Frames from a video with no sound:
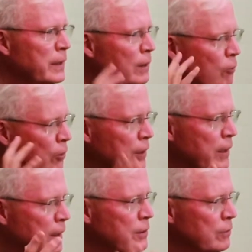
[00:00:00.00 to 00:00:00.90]
So they're
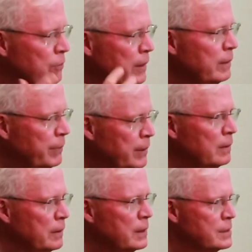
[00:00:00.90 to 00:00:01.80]
working to
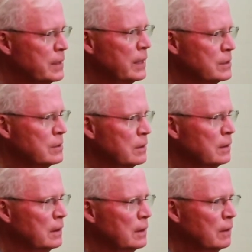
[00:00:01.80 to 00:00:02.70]
rebuild the
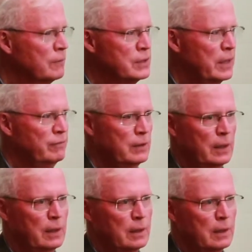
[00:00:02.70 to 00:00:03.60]
sense of
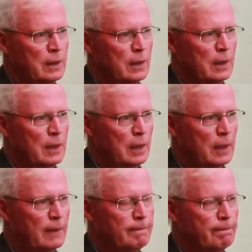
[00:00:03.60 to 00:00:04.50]
safety.
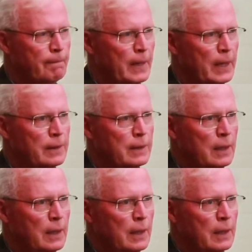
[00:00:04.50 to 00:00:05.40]

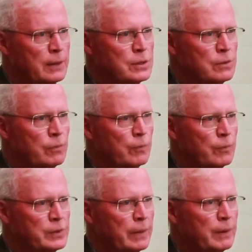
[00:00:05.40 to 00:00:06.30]
And this is
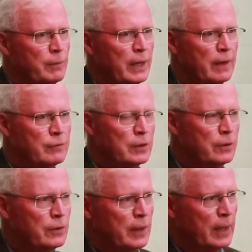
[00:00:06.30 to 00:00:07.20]
something we have
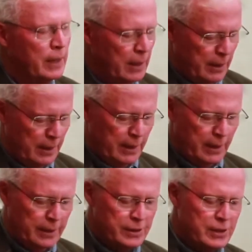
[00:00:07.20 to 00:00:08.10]
to do. Now,
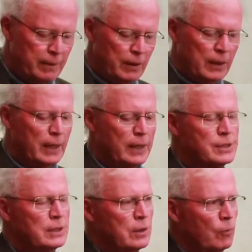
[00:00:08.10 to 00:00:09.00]
there's something that
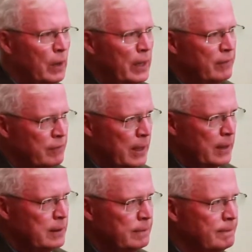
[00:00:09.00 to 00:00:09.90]
gets in the way of
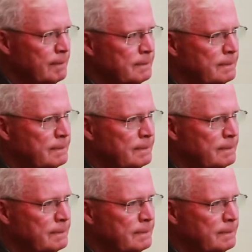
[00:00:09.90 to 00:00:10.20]
that.